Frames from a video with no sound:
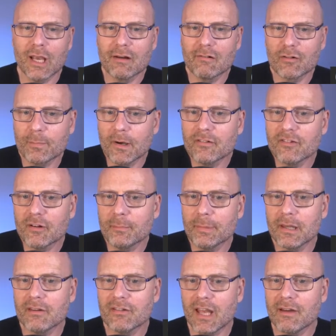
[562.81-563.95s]
a response to
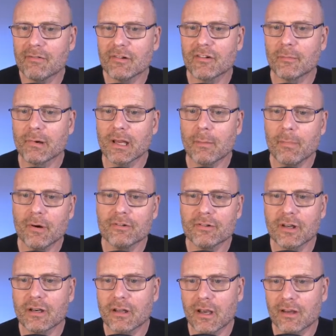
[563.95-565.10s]
police efforts to bring a person
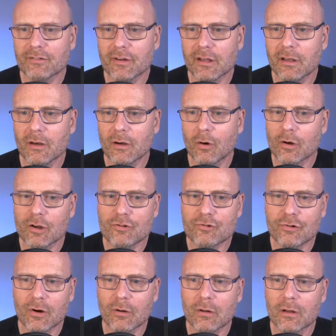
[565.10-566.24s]
into custody or
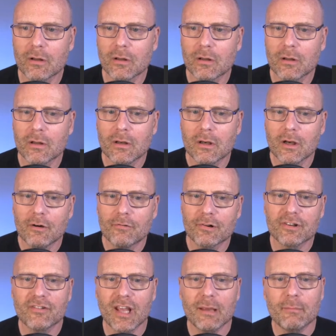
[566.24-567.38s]
control for
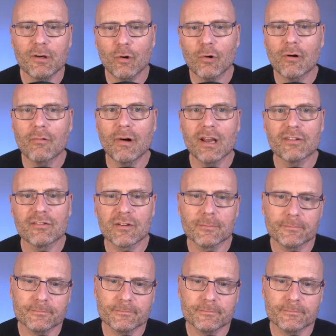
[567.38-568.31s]
detainment or arrest.